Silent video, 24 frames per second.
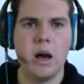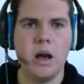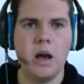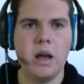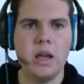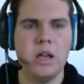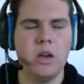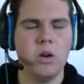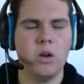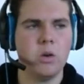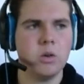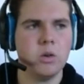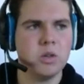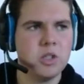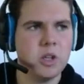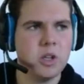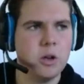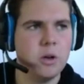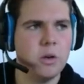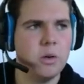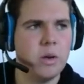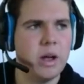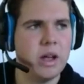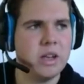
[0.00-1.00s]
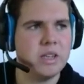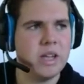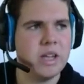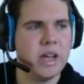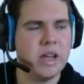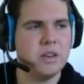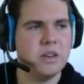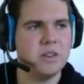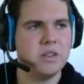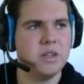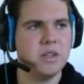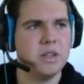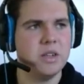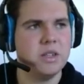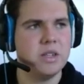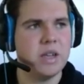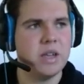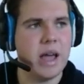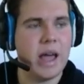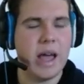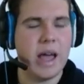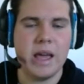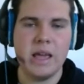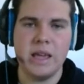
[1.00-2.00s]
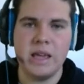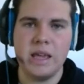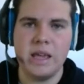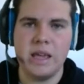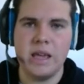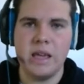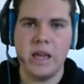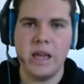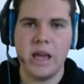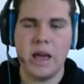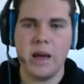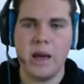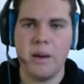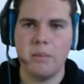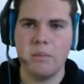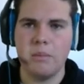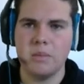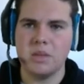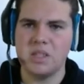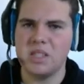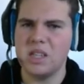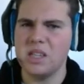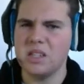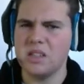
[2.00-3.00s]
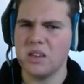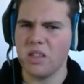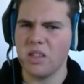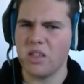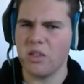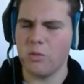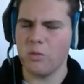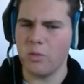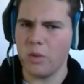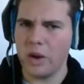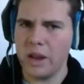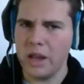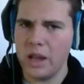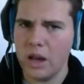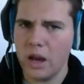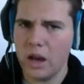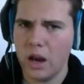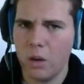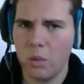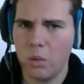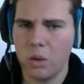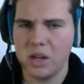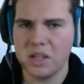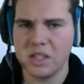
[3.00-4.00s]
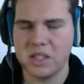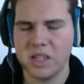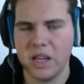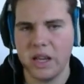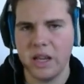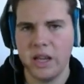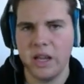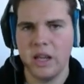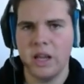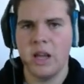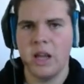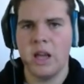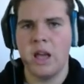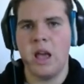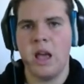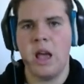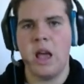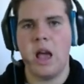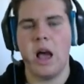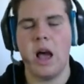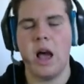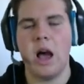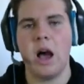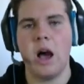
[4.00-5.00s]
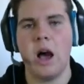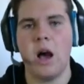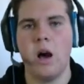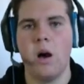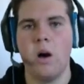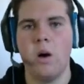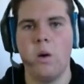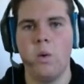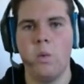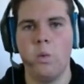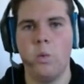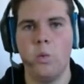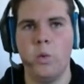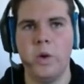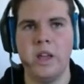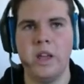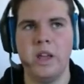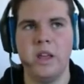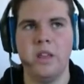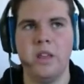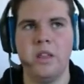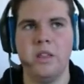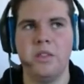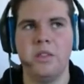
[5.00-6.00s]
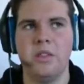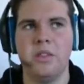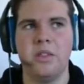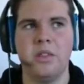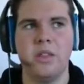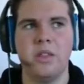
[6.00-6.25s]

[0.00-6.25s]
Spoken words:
He also attended AEM Season 3, I want to say, with,